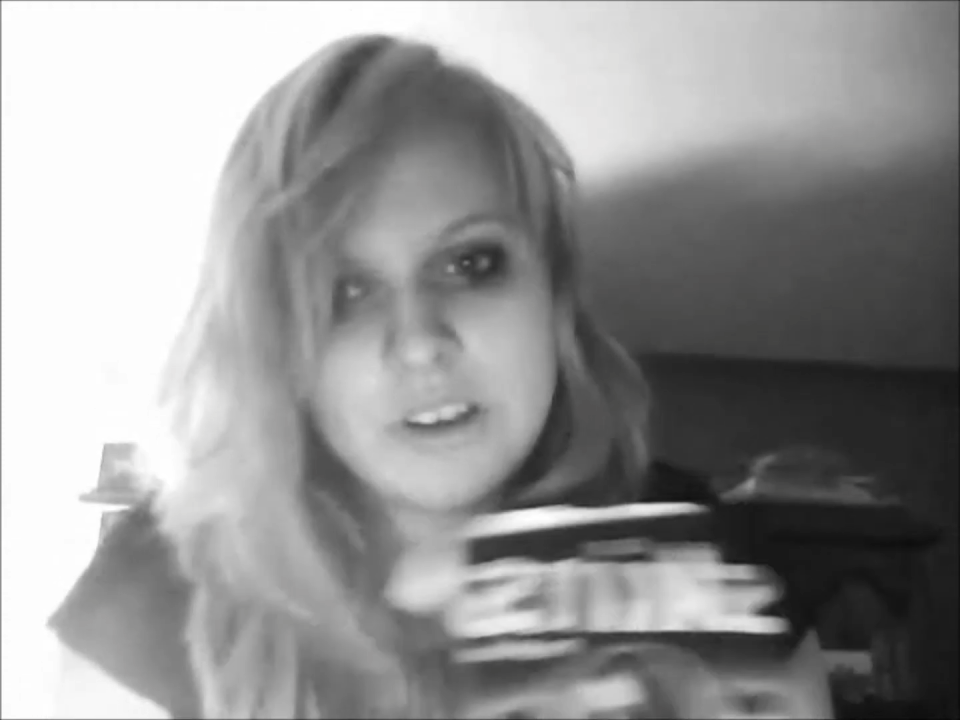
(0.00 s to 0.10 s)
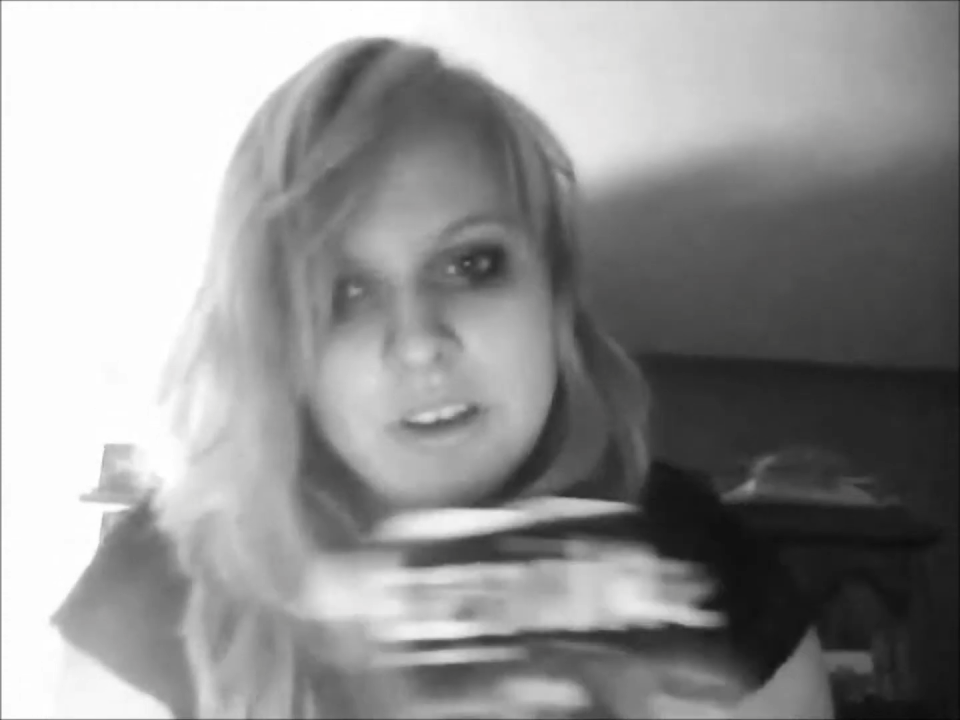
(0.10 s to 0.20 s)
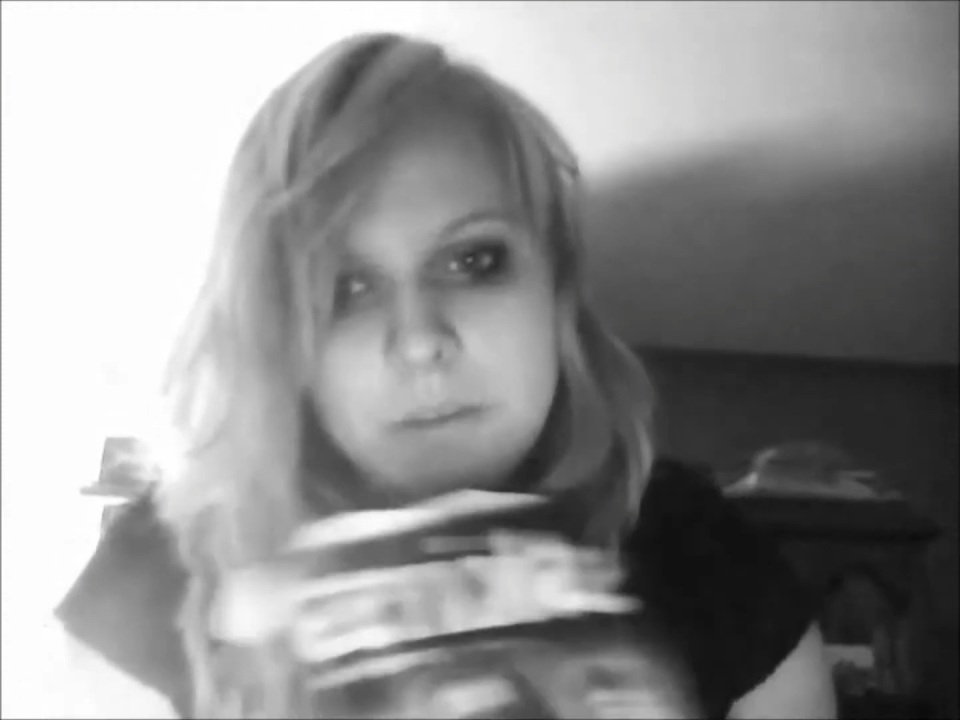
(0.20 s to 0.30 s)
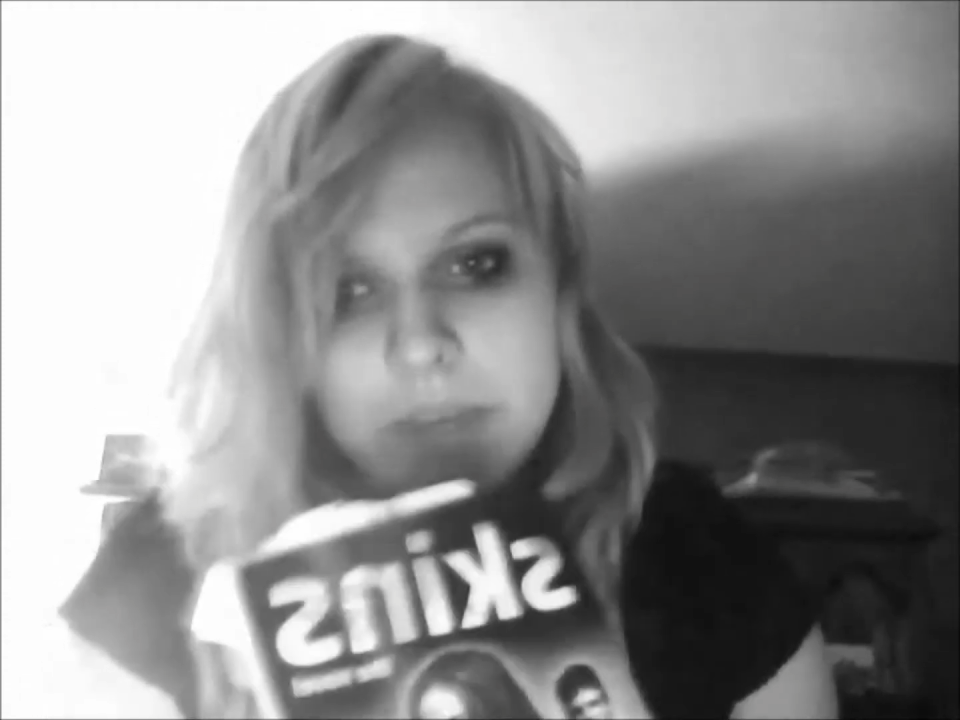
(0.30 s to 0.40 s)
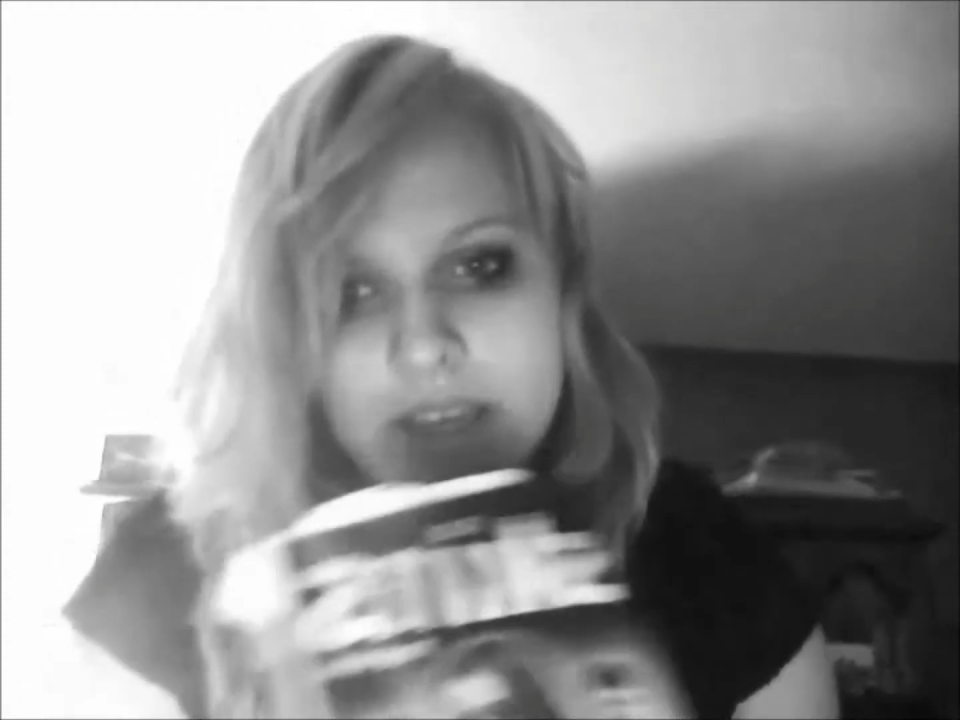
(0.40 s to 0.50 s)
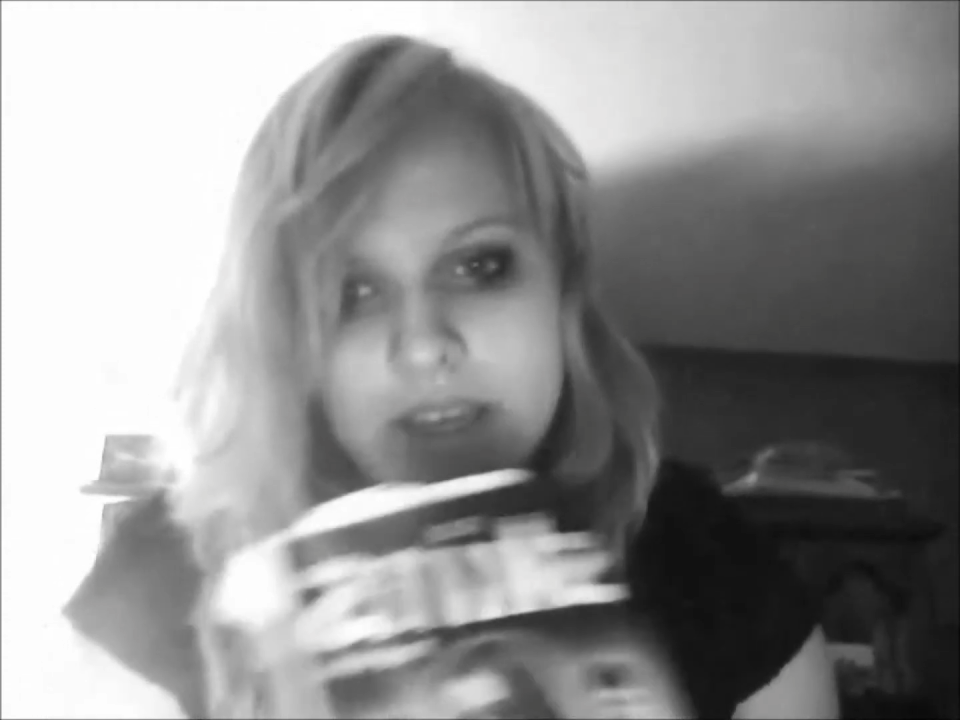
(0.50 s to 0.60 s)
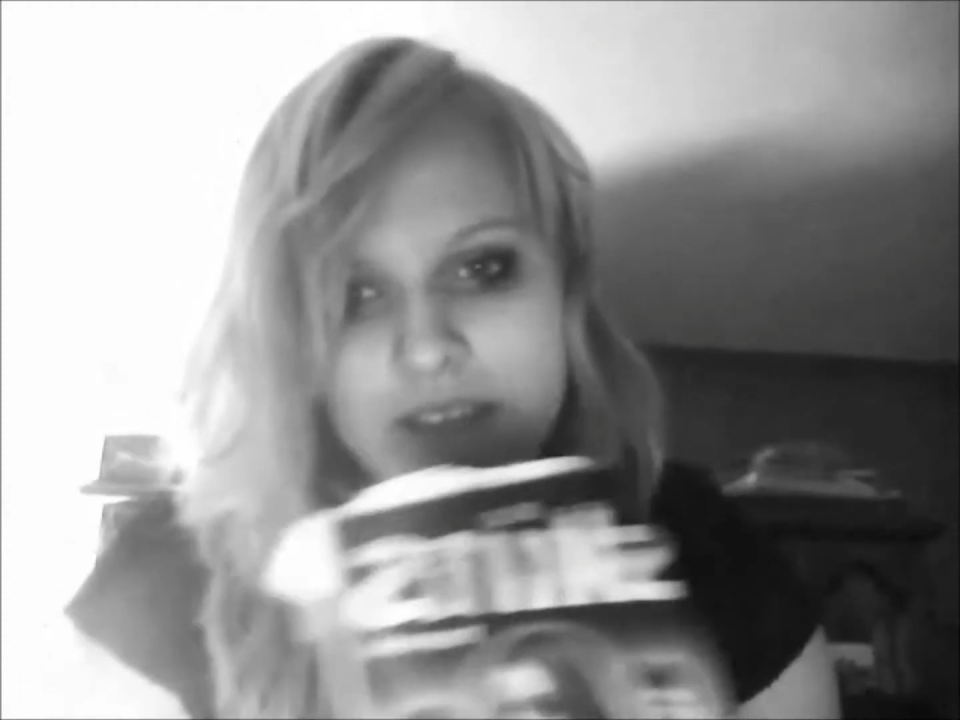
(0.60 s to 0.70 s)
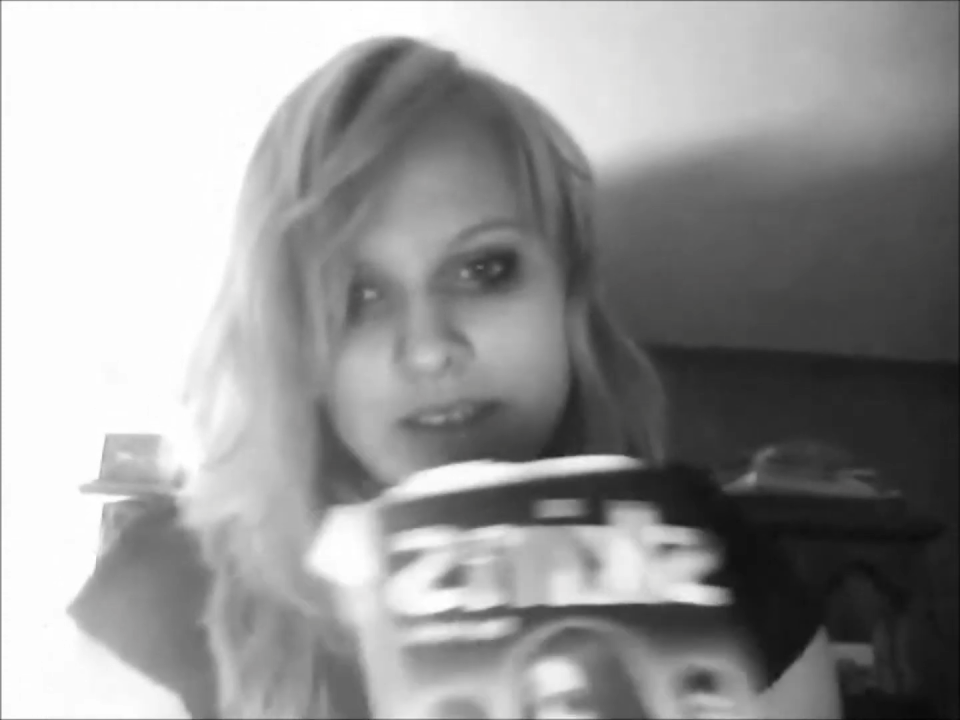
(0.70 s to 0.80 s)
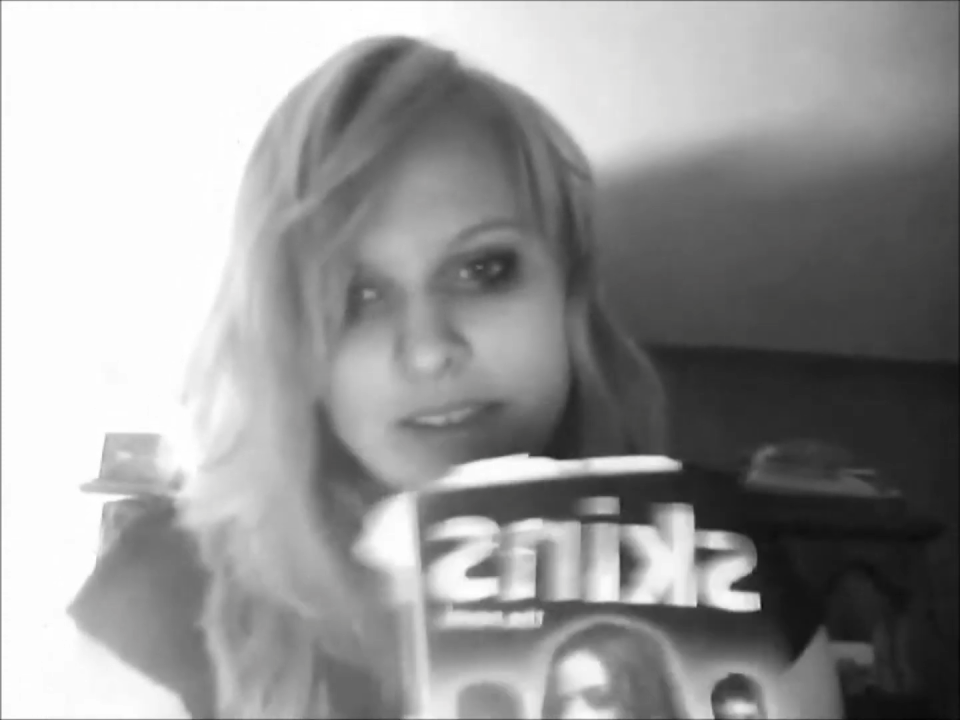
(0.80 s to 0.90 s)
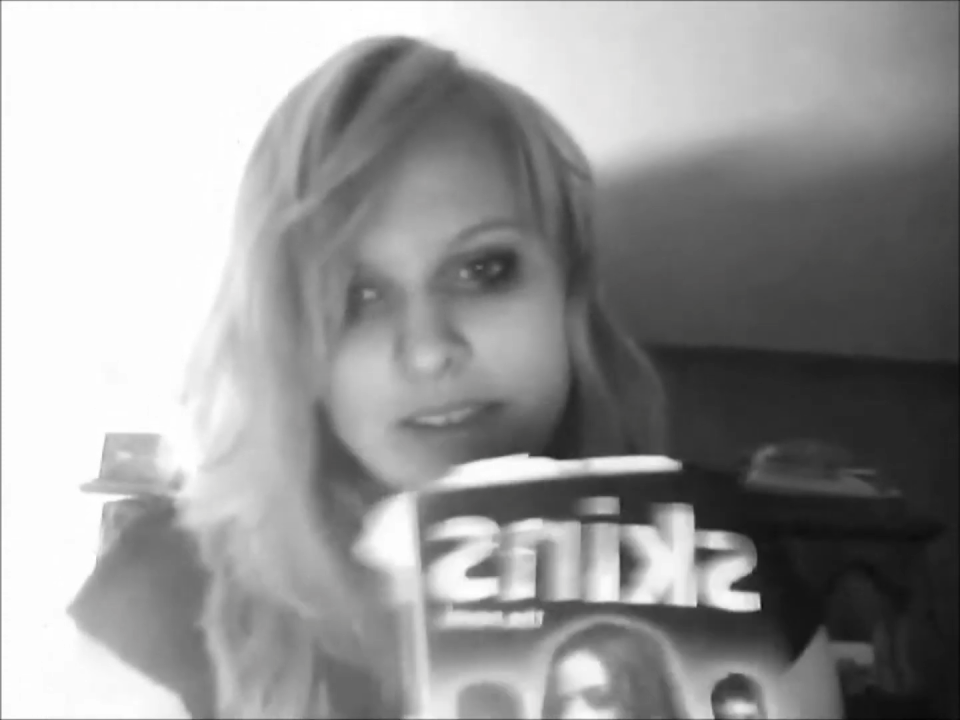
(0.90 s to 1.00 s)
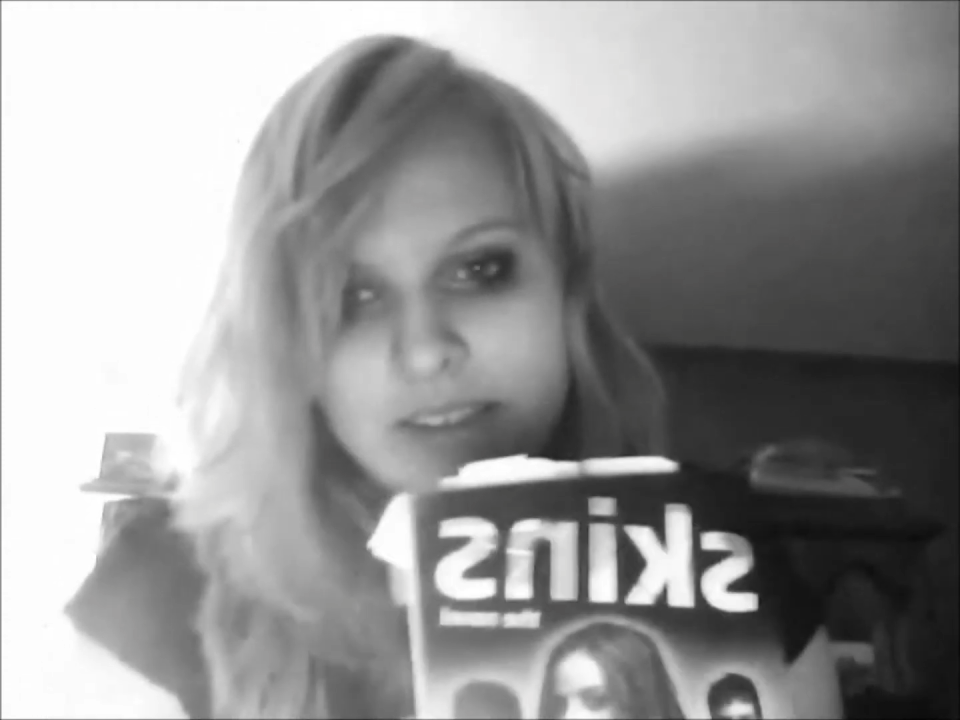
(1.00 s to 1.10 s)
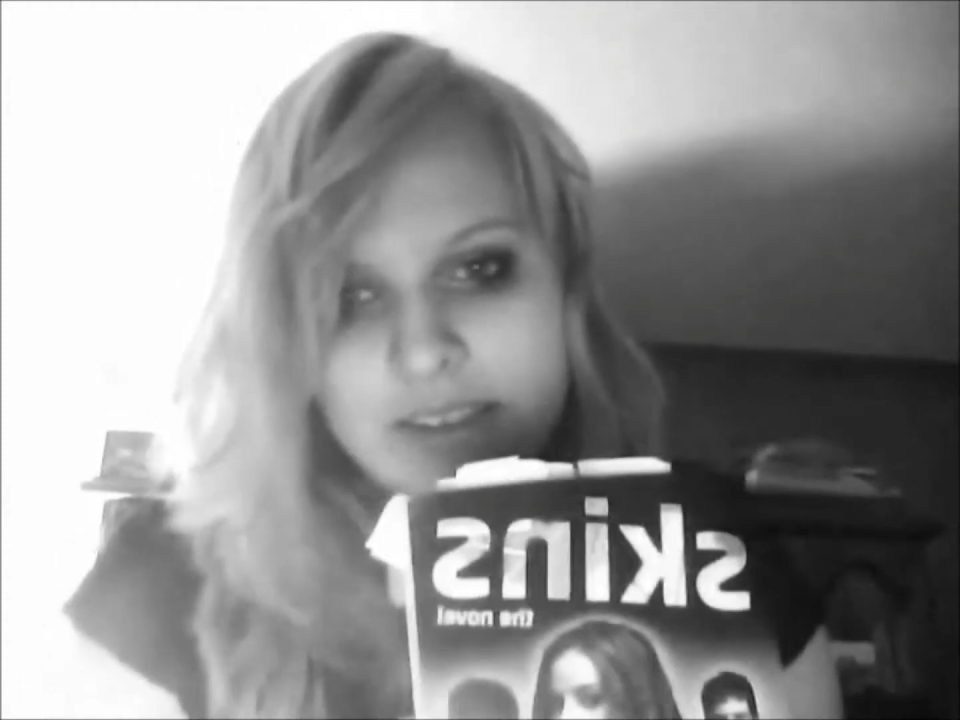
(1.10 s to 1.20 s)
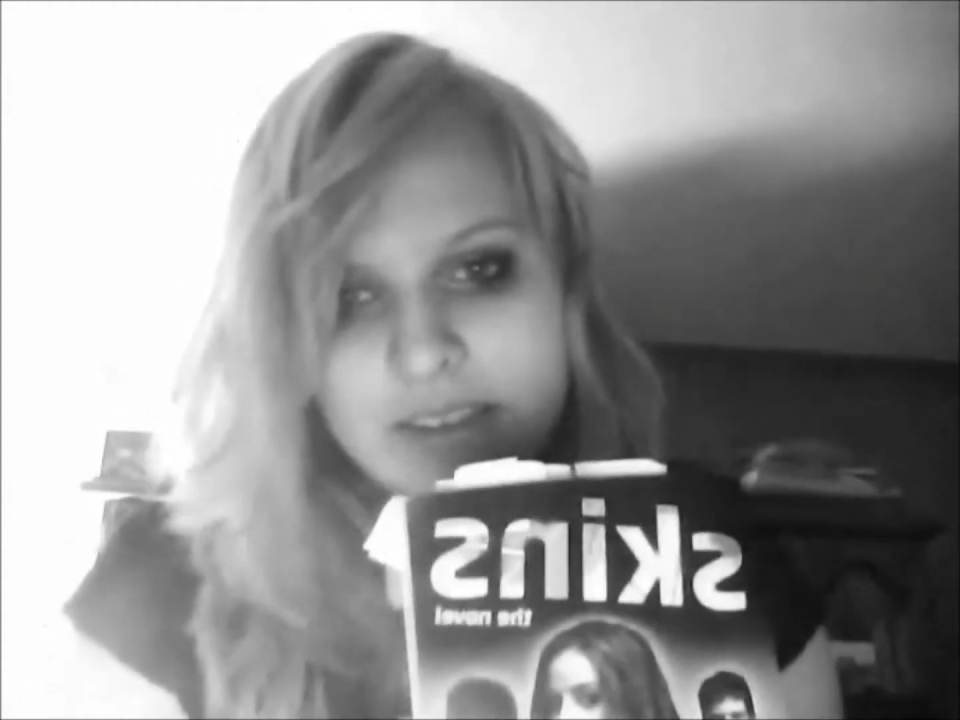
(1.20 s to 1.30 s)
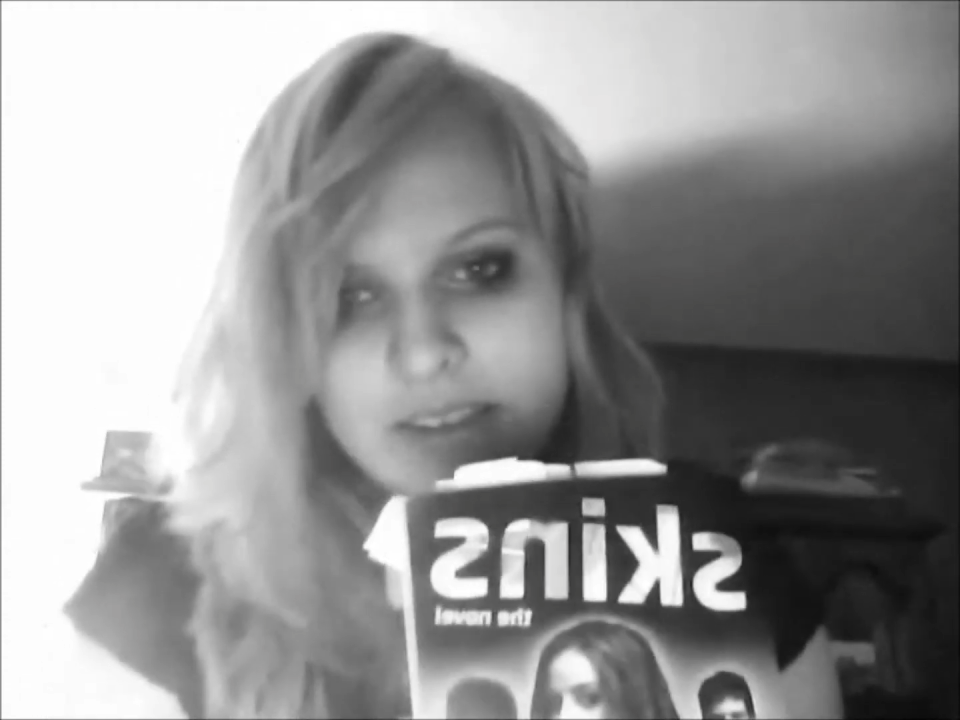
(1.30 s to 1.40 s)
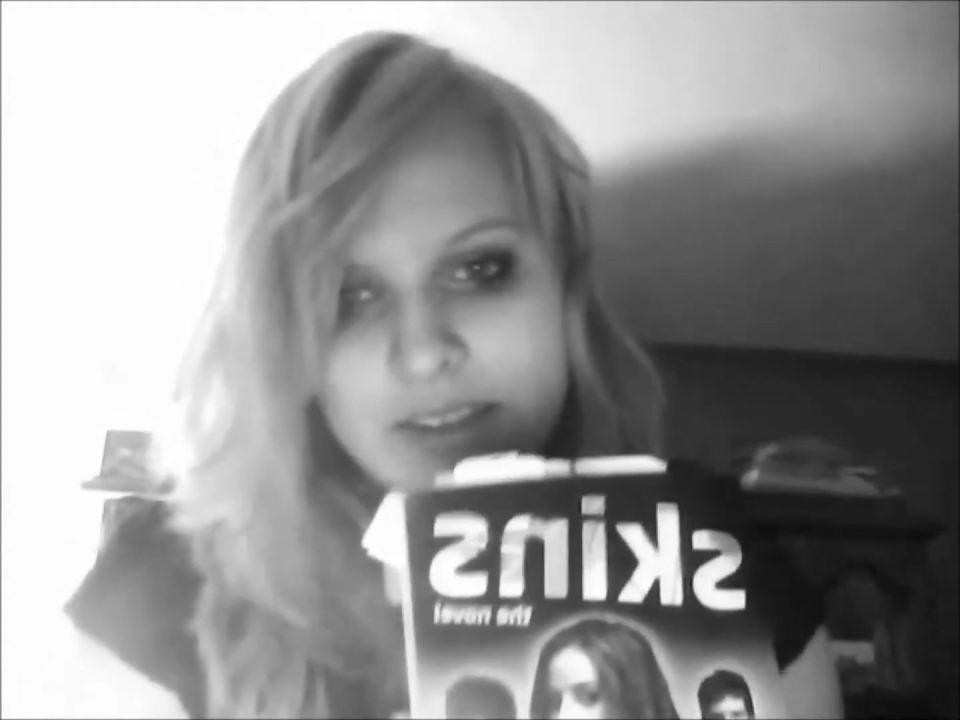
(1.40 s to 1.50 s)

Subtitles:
because